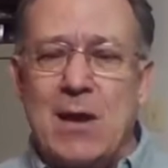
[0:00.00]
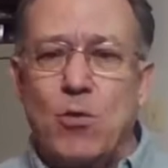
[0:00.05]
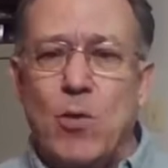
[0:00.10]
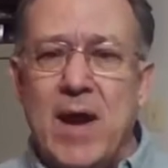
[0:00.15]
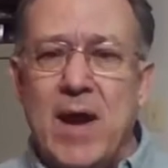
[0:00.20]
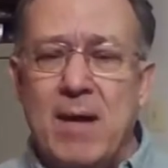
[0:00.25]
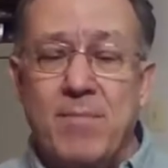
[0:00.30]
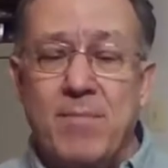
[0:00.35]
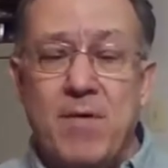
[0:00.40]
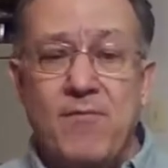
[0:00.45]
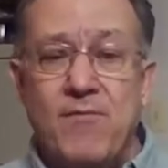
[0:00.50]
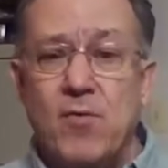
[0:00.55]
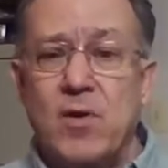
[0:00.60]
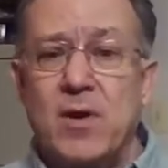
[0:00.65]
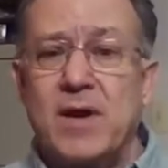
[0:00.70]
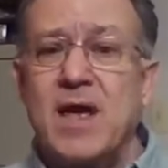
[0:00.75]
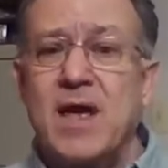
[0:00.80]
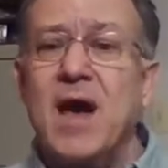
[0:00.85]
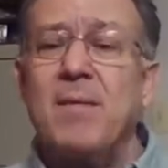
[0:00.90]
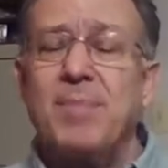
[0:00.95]
rep for
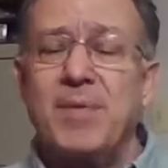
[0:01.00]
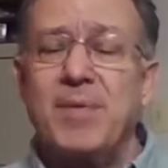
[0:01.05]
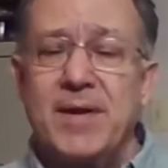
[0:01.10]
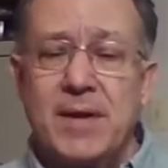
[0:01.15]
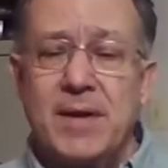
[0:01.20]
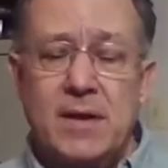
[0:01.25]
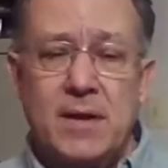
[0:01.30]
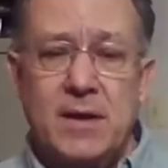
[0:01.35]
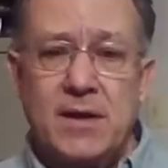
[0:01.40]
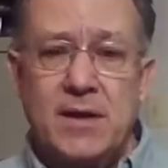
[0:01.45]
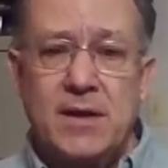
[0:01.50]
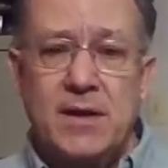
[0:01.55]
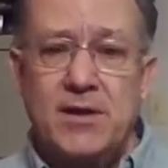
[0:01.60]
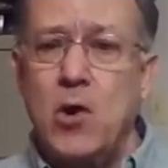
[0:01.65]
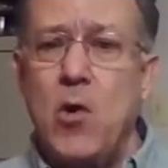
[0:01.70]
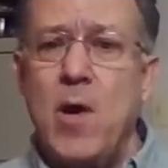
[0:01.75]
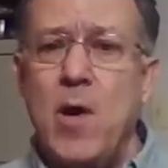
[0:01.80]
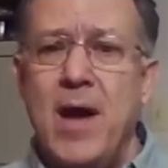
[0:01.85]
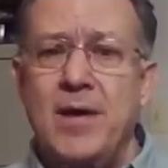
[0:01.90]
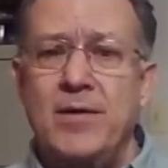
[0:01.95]
a company, and you
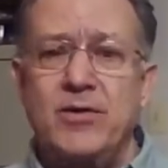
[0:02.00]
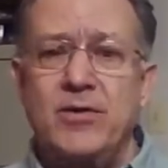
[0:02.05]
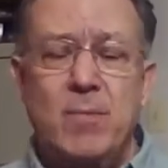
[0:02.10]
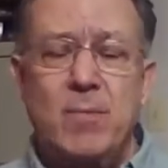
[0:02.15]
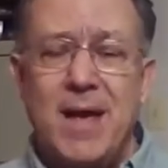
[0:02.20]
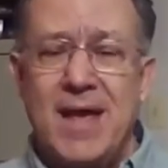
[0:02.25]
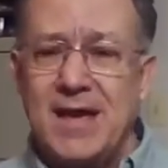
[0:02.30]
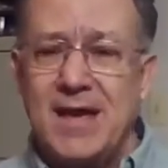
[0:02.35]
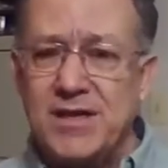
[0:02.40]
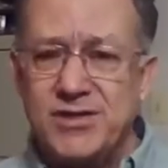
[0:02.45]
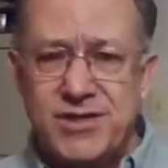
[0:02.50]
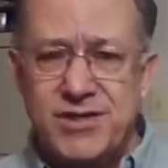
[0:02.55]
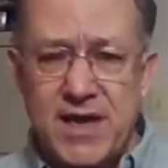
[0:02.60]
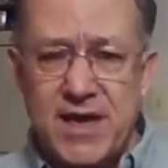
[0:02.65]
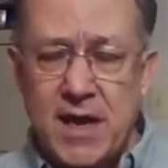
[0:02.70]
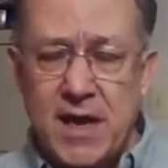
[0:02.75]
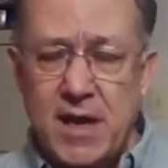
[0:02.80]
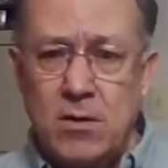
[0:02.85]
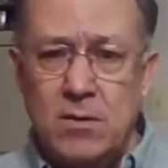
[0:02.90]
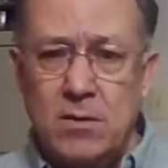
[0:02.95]
go out and you make a
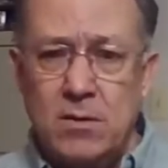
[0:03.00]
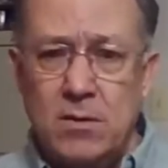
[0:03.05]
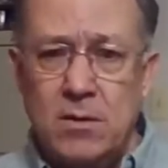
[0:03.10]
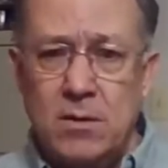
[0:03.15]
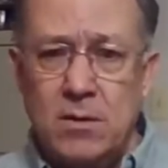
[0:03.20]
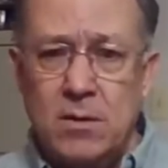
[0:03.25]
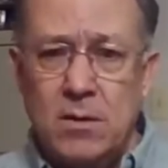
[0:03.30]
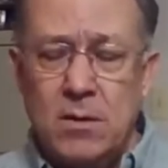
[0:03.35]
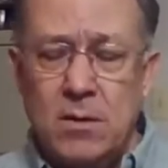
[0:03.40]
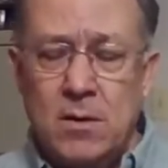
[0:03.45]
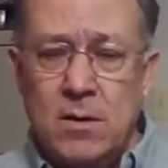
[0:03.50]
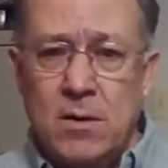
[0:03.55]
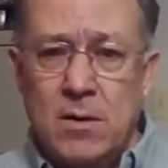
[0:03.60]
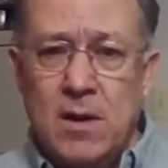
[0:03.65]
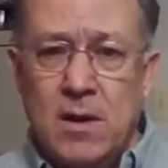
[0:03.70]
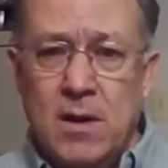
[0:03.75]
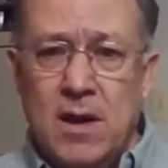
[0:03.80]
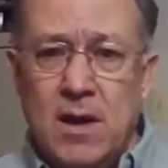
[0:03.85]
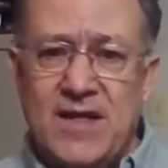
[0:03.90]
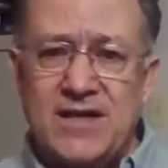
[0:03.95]
sale,
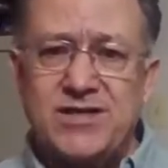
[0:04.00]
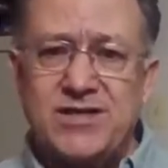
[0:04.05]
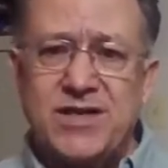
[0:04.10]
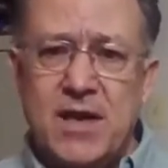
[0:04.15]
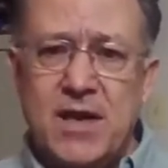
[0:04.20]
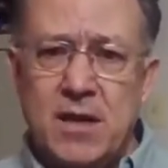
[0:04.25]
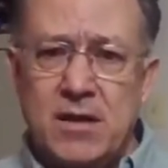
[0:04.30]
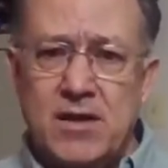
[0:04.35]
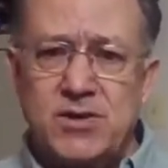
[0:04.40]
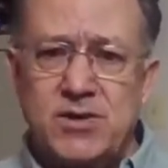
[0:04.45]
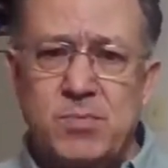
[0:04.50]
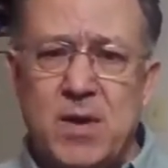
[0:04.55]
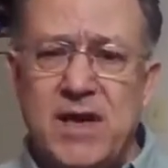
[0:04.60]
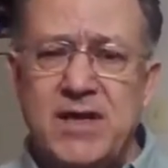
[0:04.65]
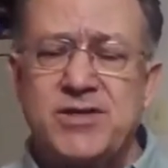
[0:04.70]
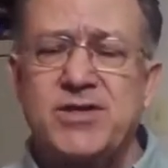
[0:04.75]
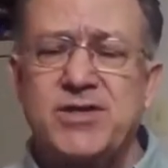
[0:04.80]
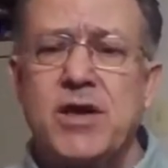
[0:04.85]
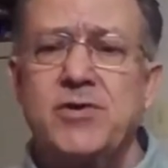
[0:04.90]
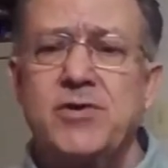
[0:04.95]
and that sale is
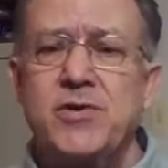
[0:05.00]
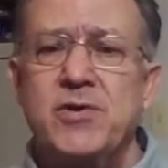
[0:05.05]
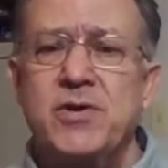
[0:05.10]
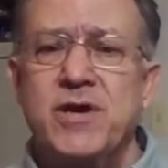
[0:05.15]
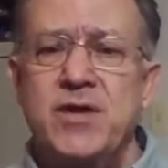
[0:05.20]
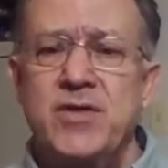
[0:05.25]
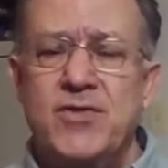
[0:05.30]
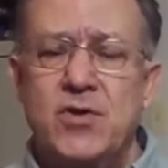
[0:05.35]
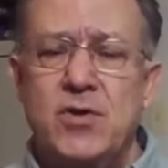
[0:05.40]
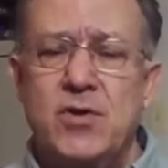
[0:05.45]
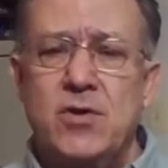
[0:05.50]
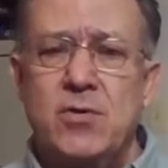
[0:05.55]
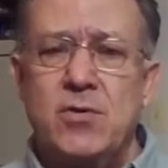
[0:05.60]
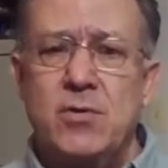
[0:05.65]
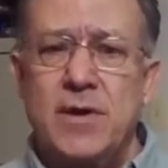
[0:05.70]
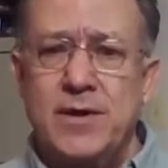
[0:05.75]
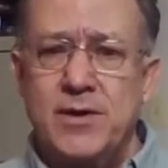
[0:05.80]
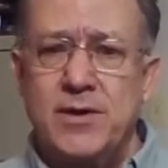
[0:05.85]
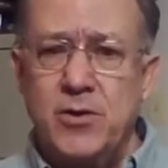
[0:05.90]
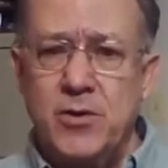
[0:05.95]
placed underneath
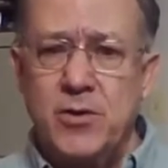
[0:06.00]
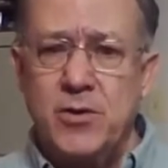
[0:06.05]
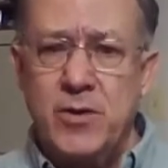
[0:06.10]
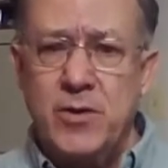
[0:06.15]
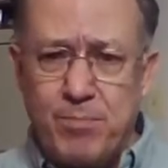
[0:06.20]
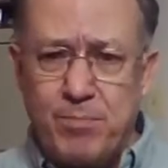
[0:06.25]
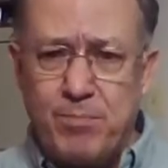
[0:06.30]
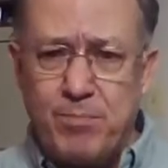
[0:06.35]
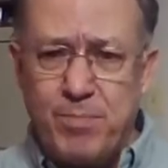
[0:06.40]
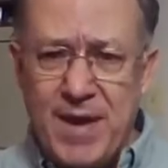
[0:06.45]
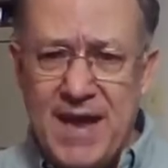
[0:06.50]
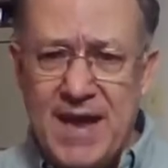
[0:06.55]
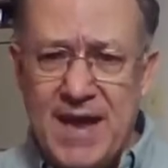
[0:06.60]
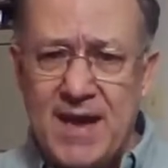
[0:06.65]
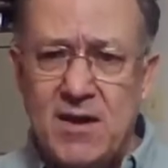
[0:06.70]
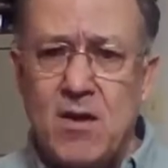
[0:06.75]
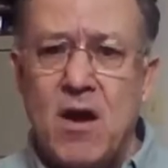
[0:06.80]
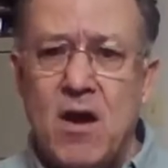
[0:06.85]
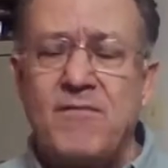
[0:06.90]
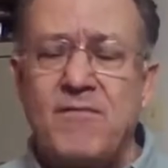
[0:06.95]
you, and you get
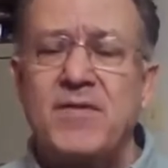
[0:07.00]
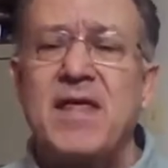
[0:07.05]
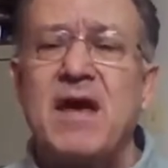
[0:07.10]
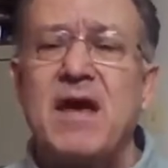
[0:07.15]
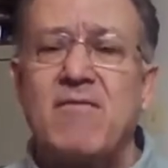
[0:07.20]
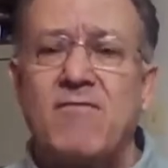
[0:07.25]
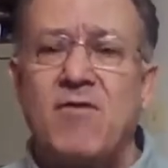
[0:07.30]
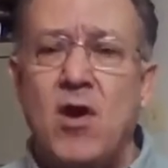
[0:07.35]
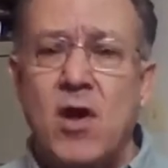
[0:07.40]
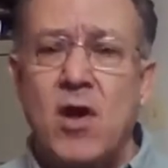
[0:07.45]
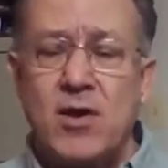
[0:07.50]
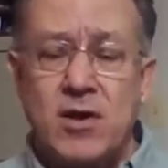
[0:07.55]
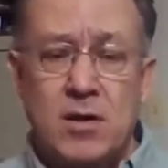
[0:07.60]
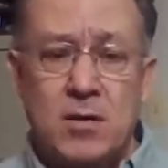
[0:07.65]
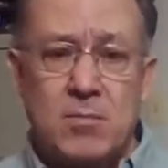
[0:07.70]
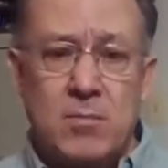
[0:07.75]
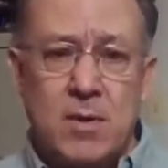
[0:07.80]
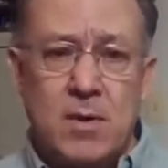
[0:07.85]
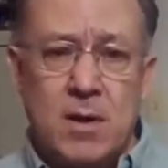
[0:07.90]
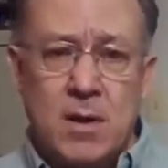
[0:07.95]
paid off of that
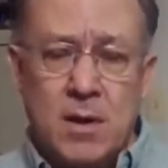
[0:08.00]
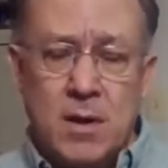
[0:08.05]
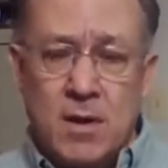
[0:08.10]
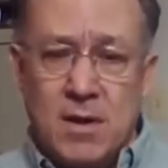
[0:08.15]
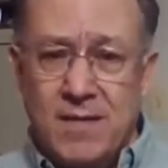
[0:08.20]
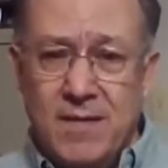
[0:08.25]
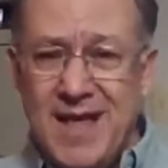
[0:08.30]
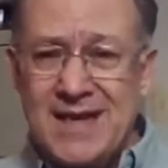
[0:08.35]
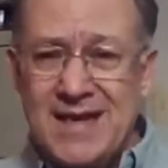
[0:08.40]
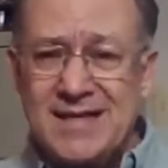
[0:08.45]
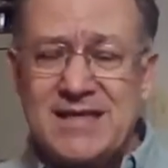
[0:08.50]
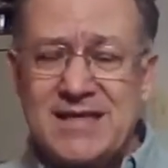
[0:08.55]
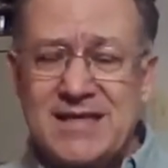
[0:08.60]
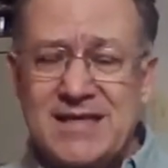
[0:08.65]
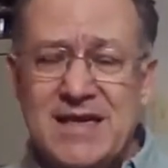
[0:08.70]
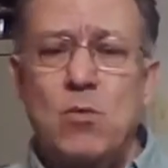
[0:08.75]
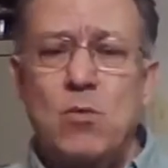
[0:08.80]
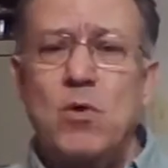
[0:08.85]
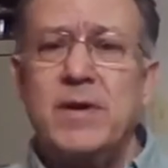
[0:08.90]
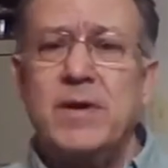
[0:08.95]
volume. That's
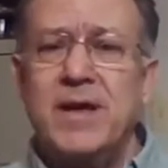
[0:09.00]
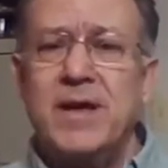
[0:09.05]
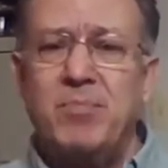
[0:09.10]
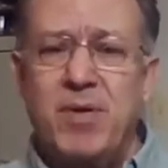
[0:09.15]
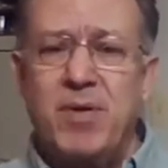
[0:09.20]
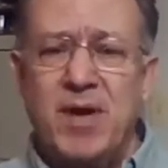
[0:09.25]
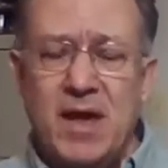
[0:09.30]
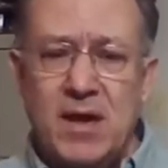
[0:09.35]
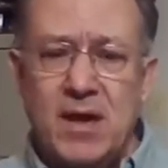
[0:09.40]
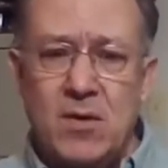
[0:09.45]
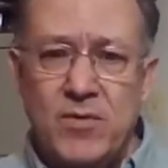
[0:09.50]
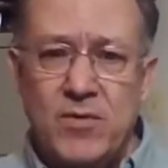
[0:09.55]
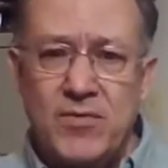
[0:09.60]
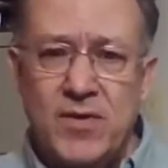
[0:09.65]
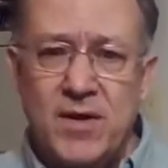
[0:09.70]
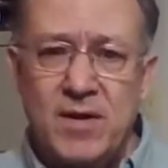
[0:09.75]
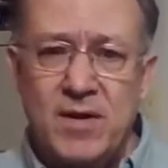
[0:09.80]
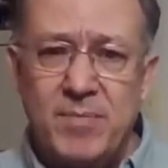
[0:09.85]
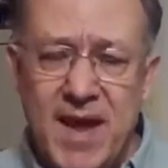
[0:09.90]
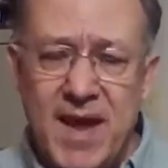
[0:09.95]
how we'll get paid with
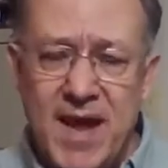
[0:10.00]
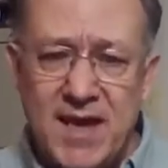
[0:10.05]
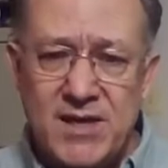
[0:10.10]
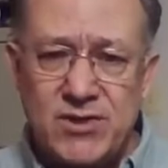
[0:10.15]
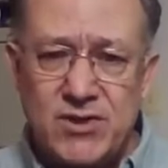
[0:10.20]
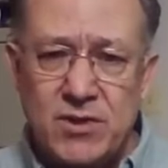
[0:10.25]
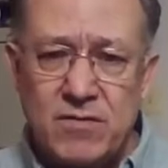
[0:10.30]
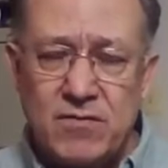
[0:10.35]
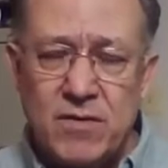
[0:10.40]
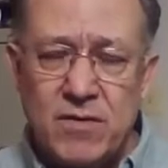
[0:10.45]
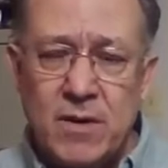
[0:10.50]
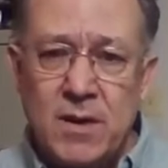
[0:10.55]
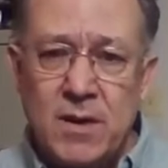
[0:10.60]
Onpassive.